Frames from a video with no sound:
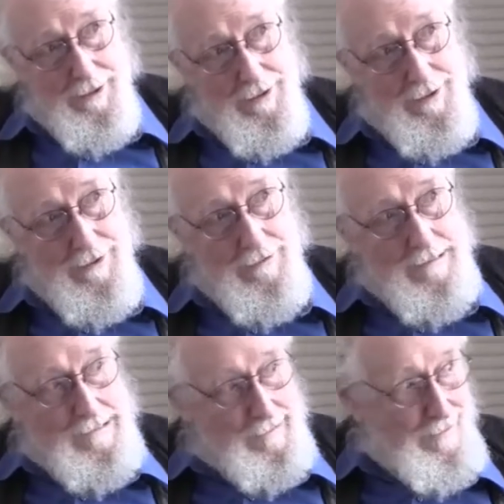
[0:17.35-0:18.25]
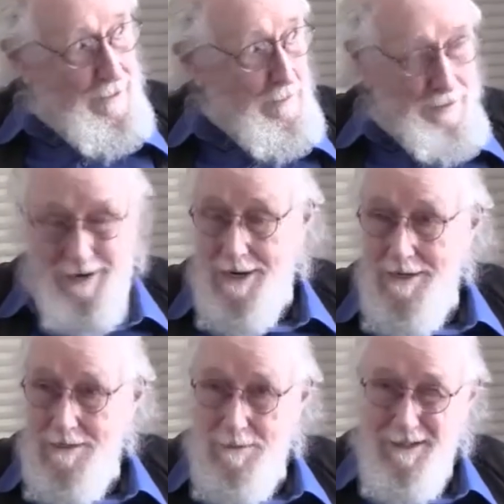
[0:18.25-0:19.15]
go to and sort of
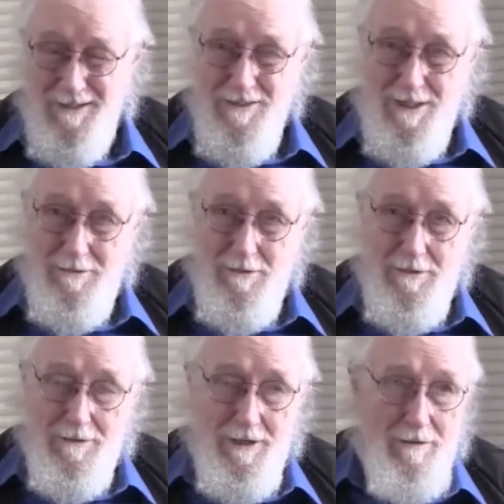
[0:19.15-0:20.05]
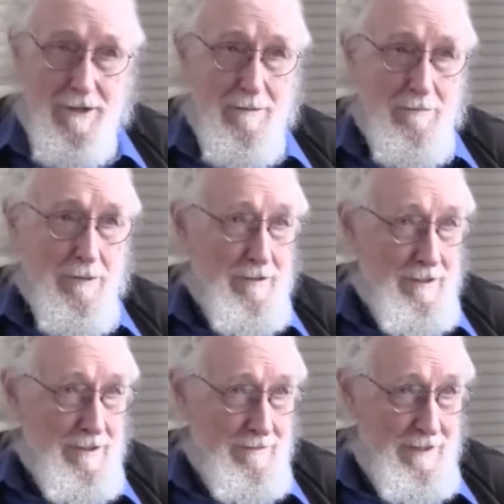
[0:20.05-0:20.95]
praise because they were doing great
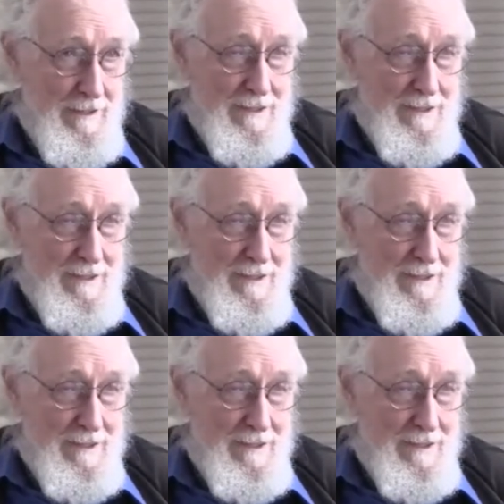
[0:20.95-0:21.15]
productivity.